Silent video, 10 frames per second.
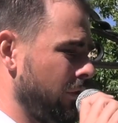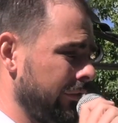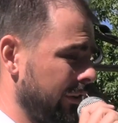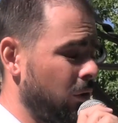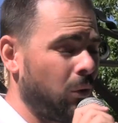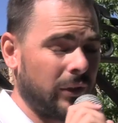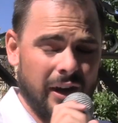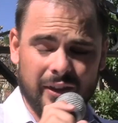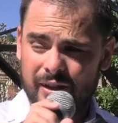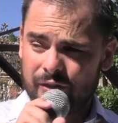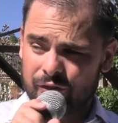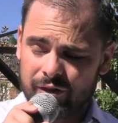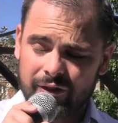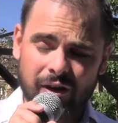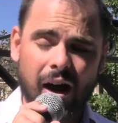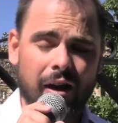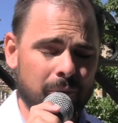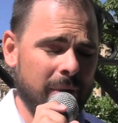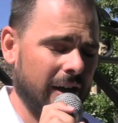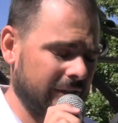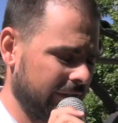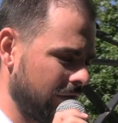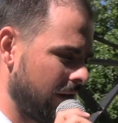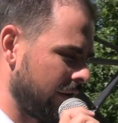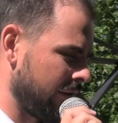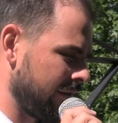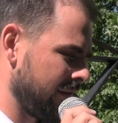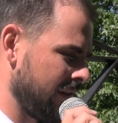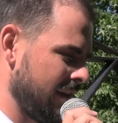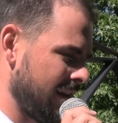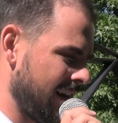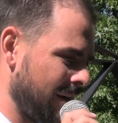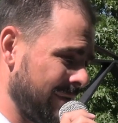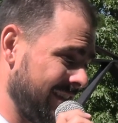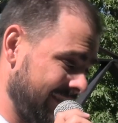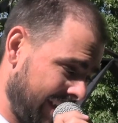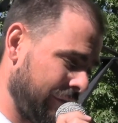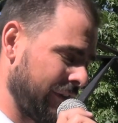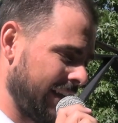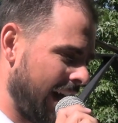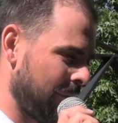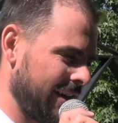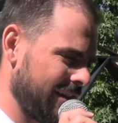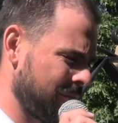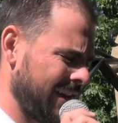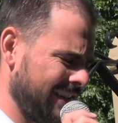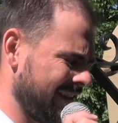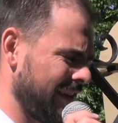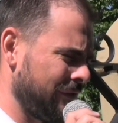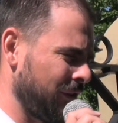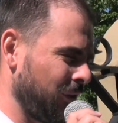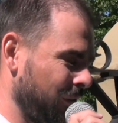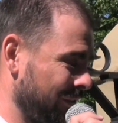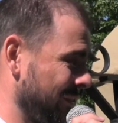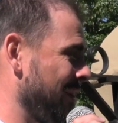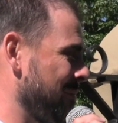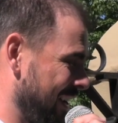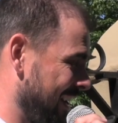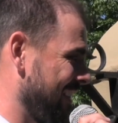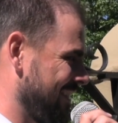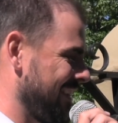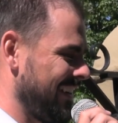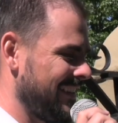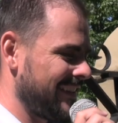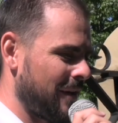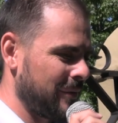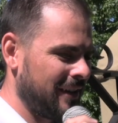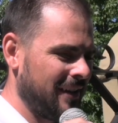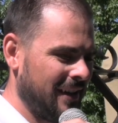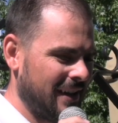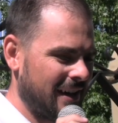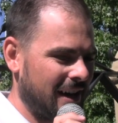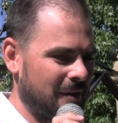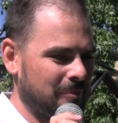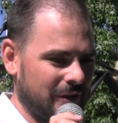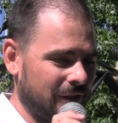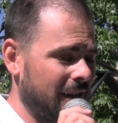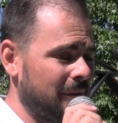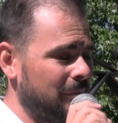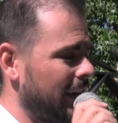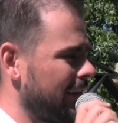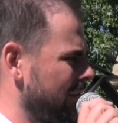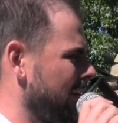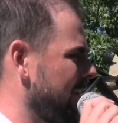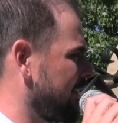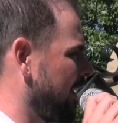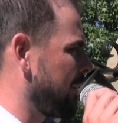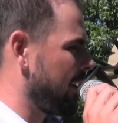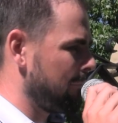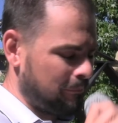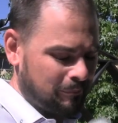obviously all the other industries are about to sign on. It's definitely happening. It's been said for a long time, but it is happening. So yeah, thanks guys. Keep it up.